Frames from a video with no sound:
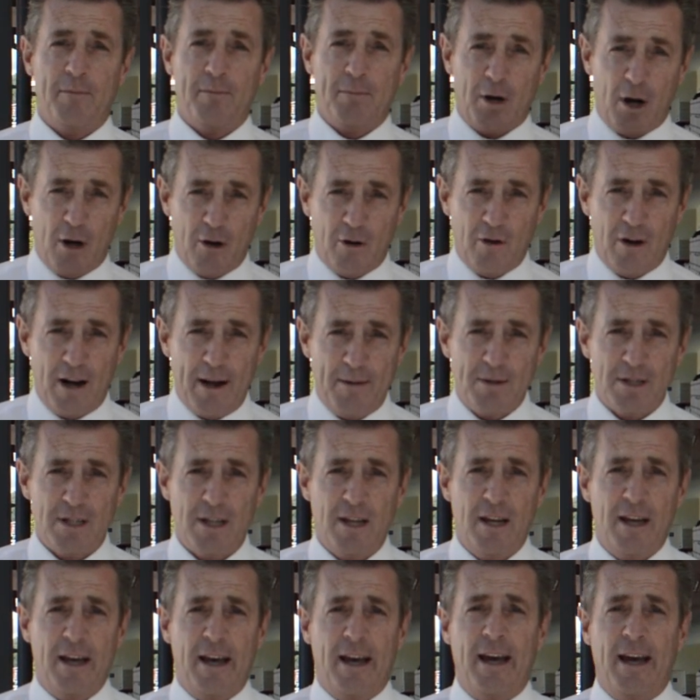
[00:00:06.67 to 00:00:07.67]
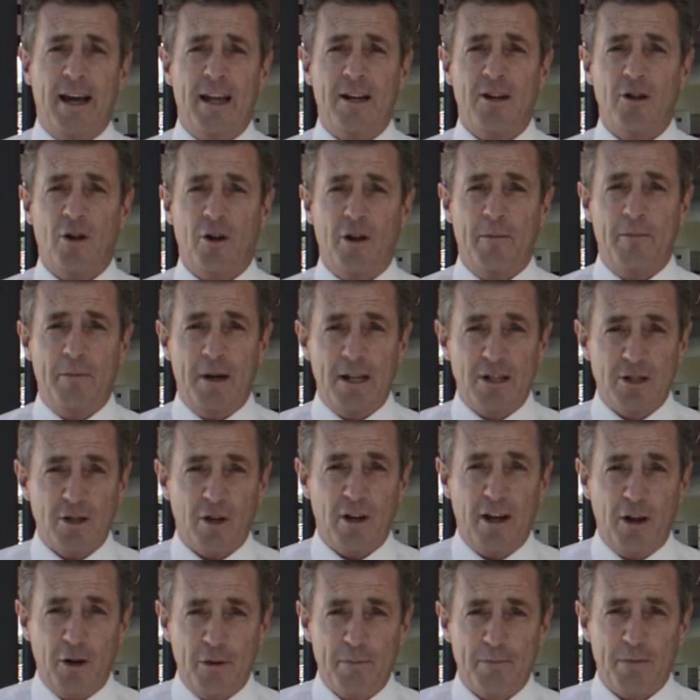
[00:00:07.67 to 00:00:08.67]
programs, oh, and on the mental
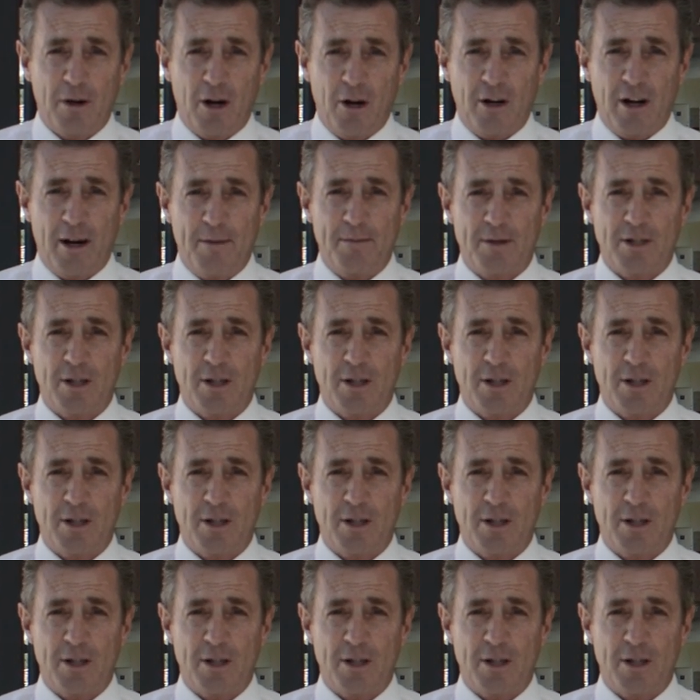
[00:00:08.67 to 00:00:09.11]
health programs